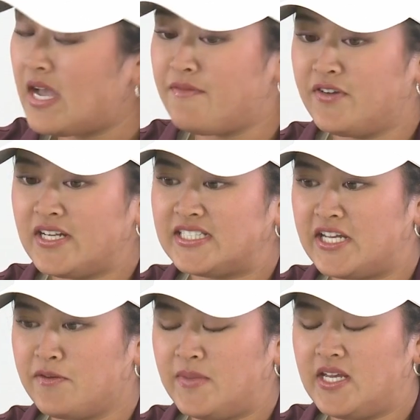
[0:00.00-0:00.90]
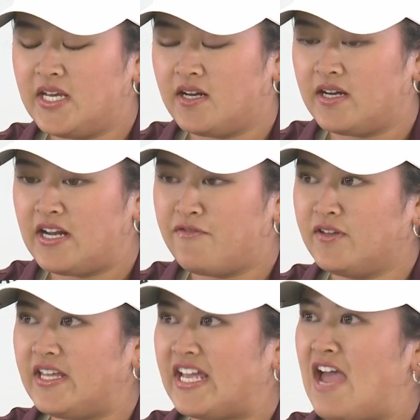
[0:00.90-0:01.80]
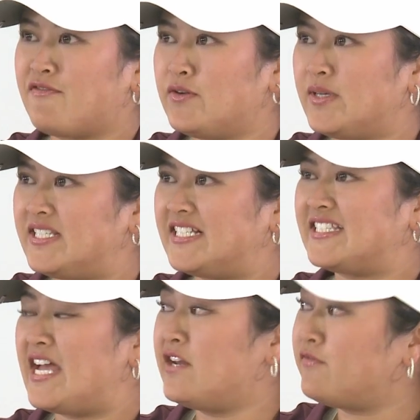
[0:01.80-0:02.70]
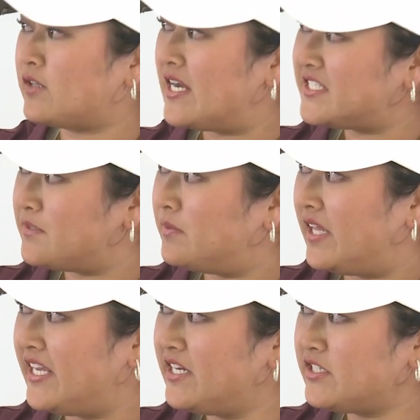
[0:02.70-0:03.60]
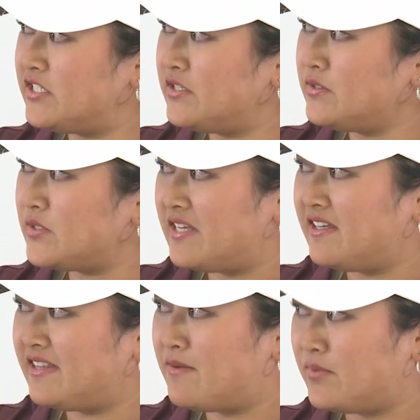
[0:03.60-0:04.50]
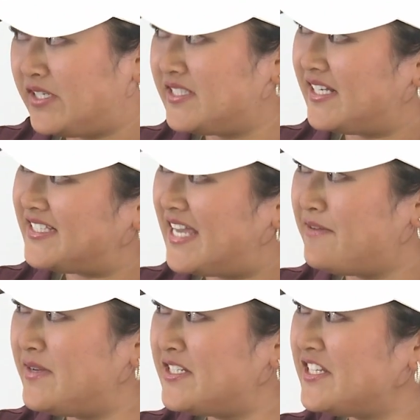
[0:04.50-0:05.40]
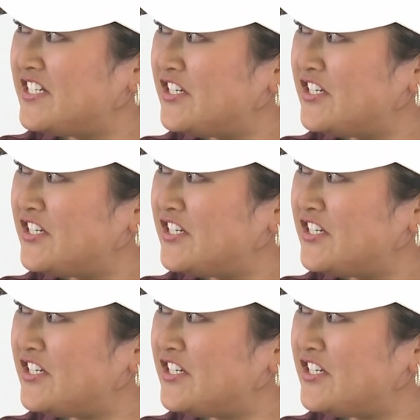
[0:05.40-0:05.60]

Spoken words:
I'm very excited to be here, and I feel like everyone's excited for us to play here, too, so I think that brings excitement to the